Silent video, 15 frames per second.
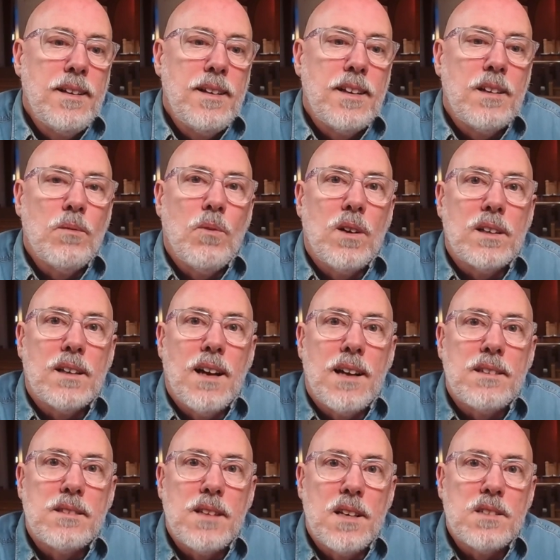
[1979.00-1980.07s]
in what
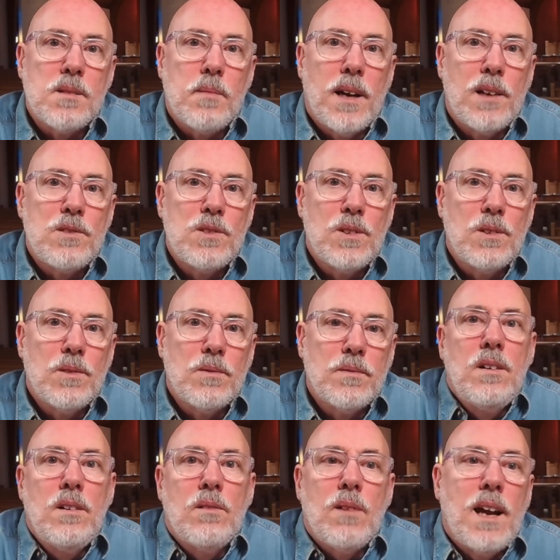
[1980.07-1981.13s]
God says about you
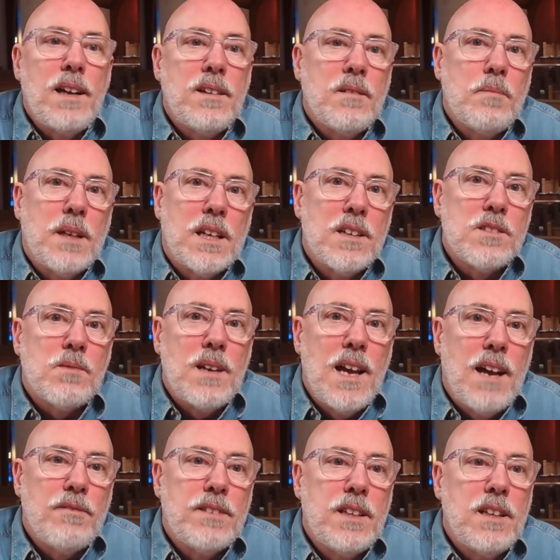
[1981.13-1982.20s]
right? Because we
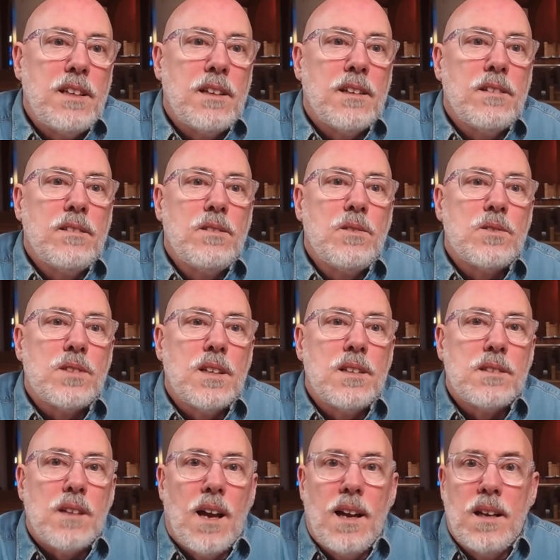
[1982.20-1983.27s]
have Gideon who
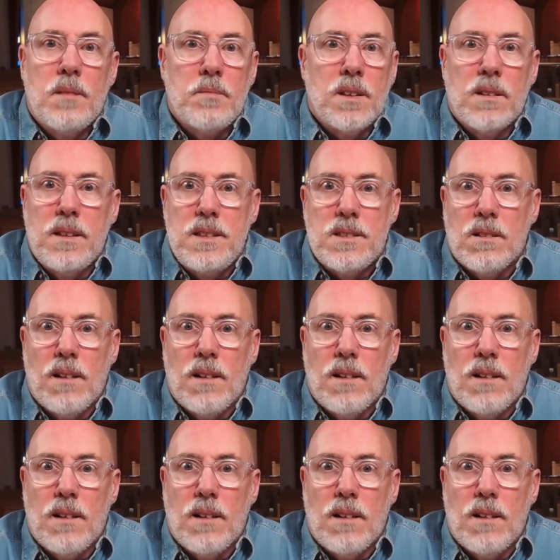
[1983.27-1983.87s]
says, I am the least